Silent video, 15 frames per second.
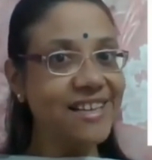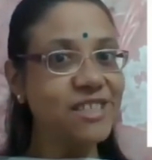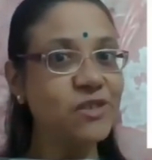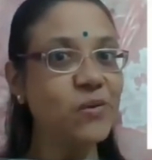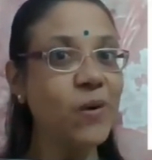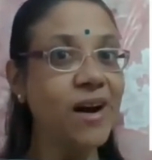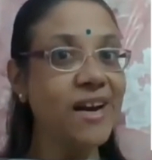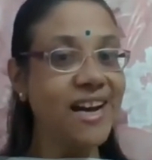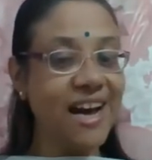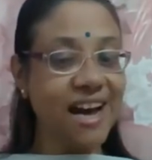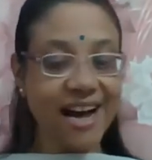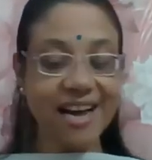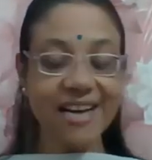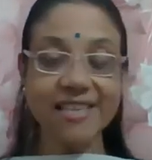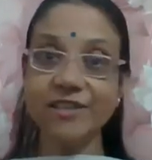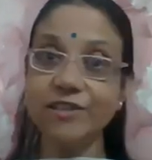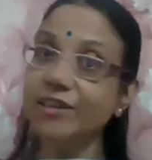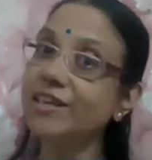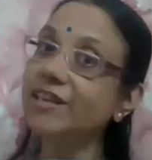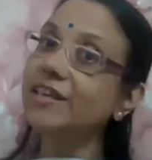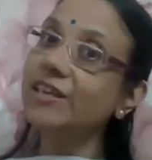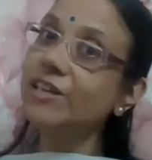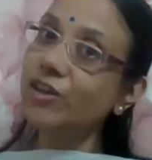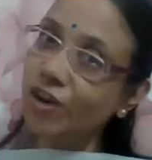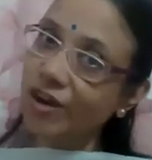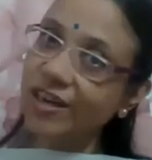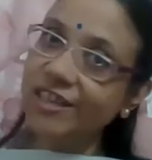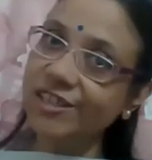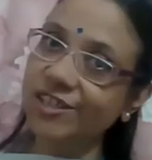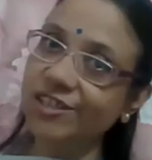one has real
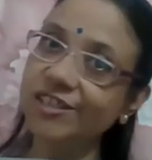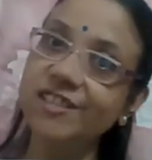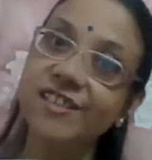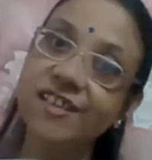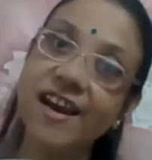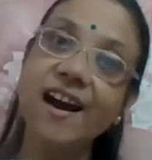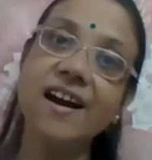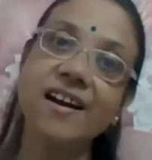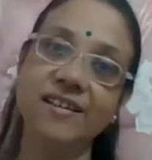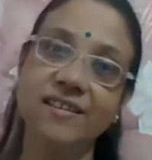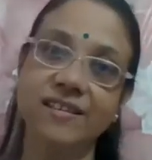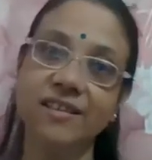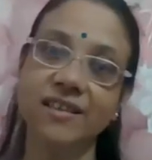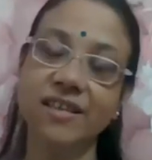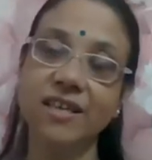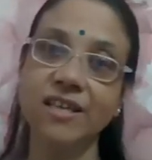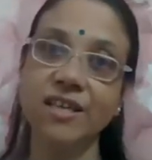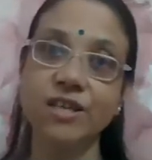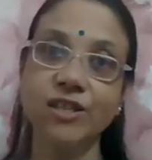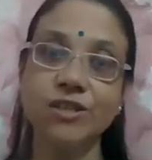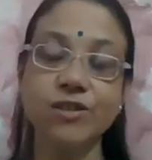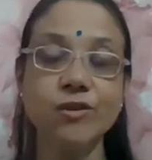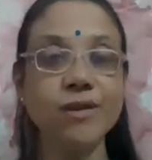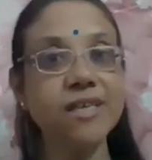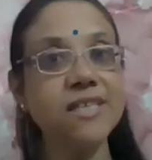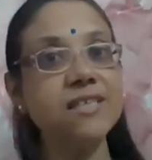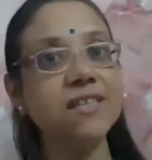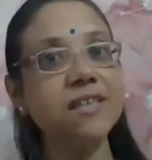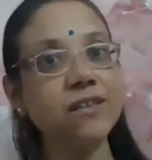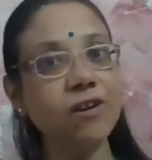knowledge, jnana. So it's
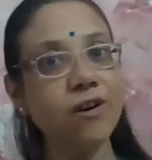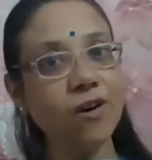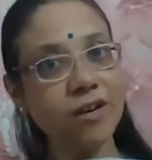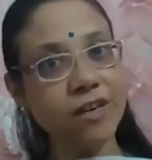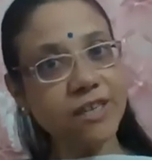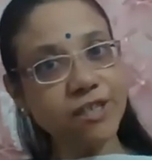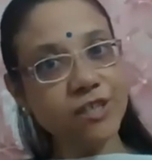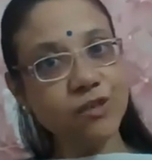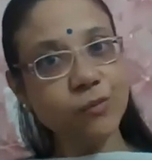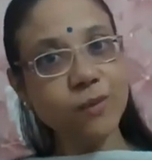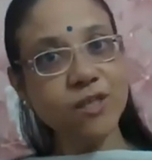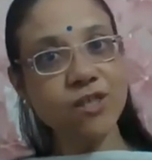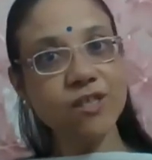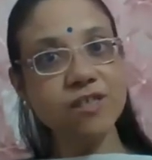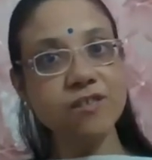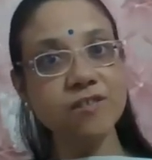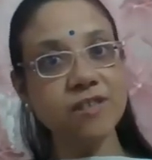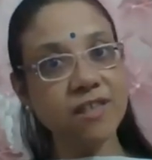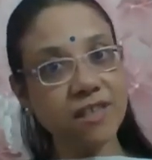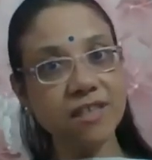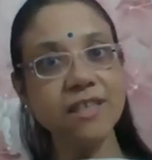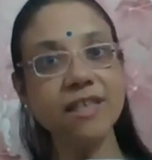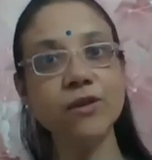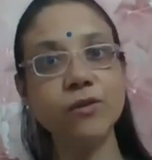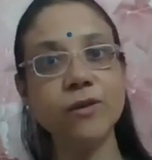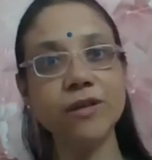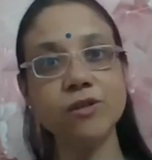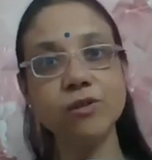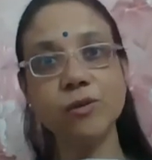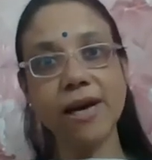the knowledge which is really
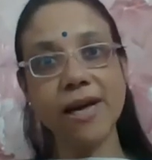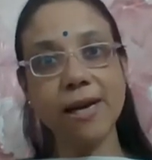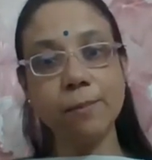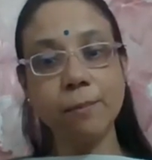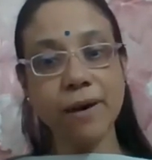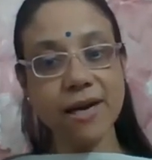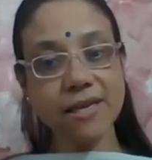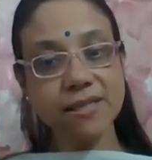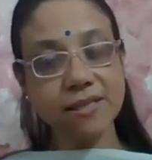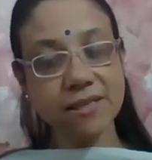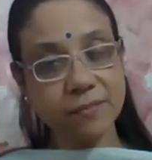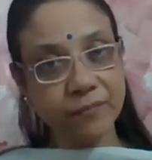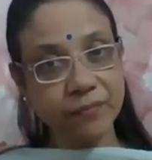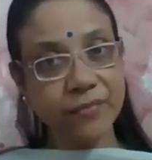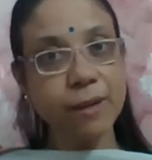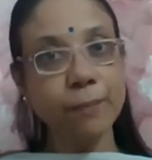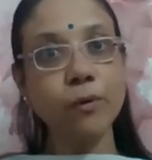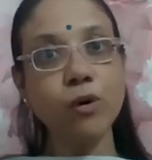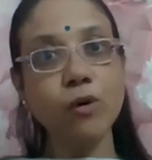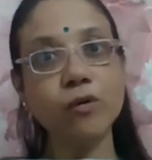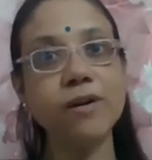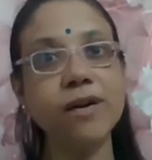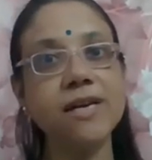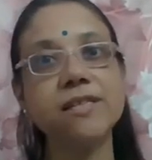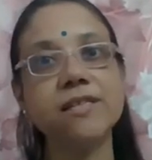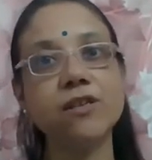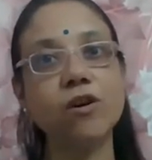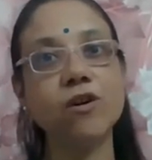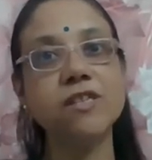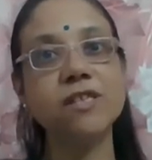going to help us progress
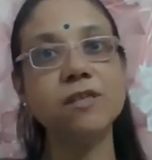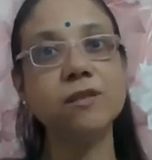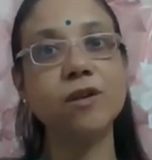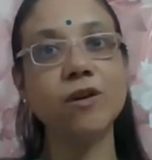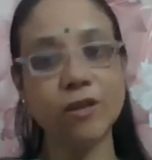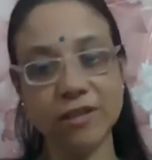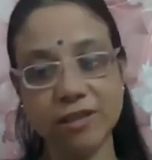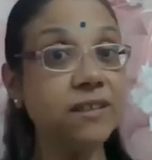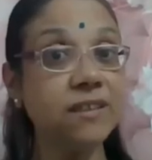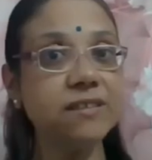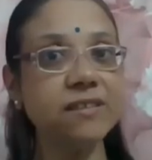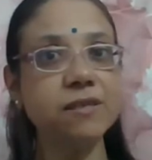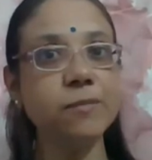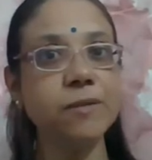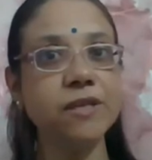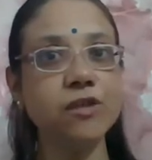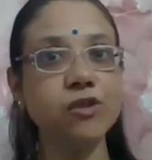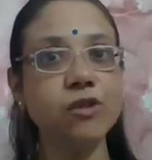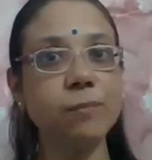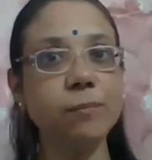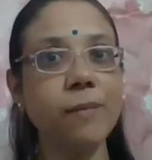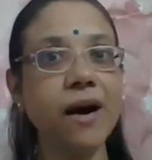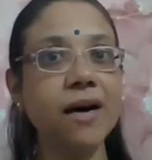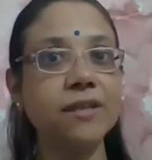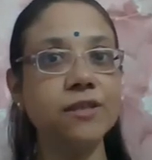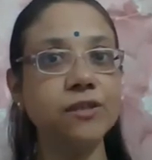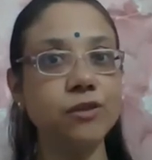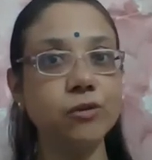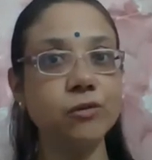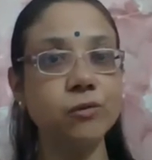on the spiritual path
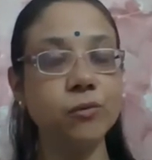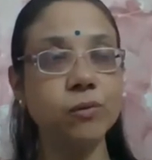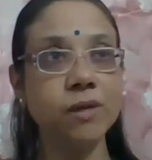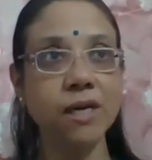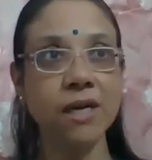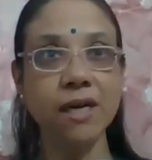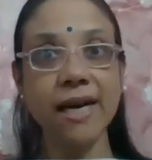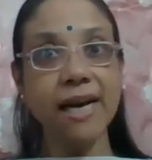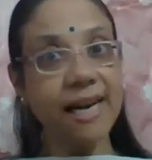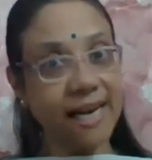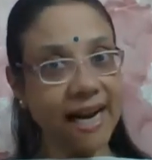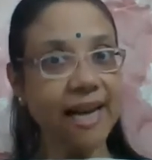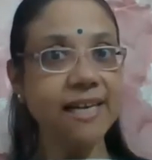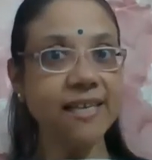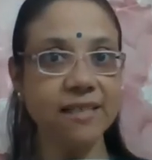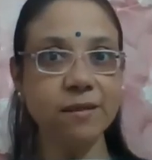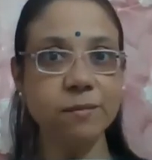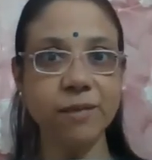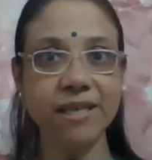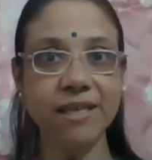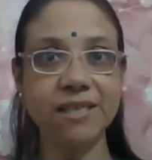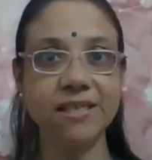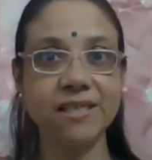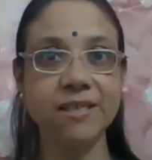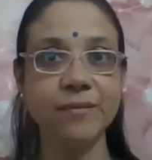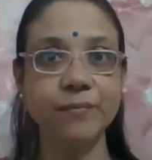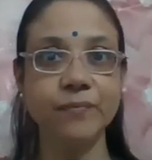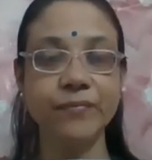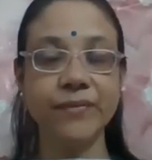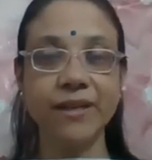to enlightenment.
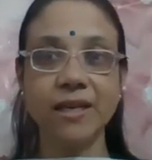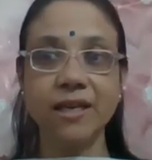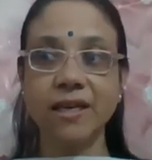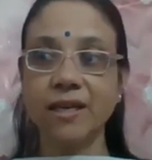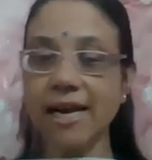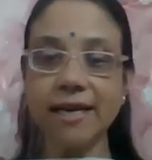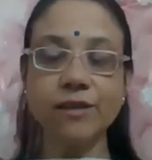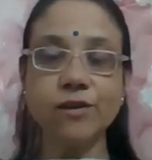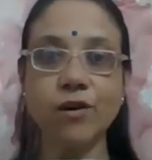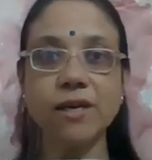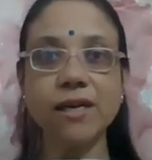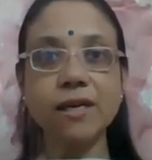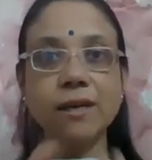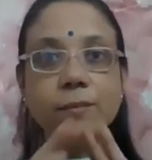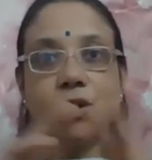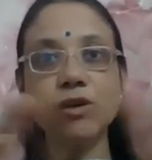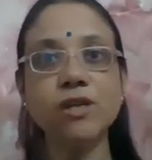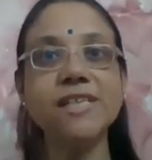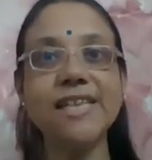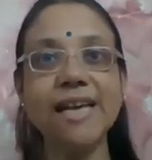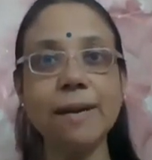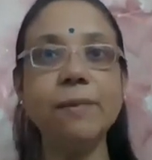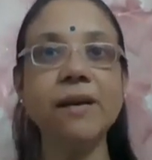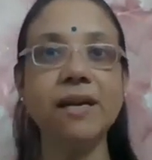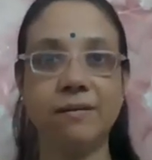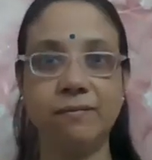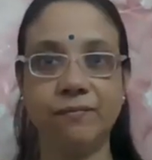Like talking about a table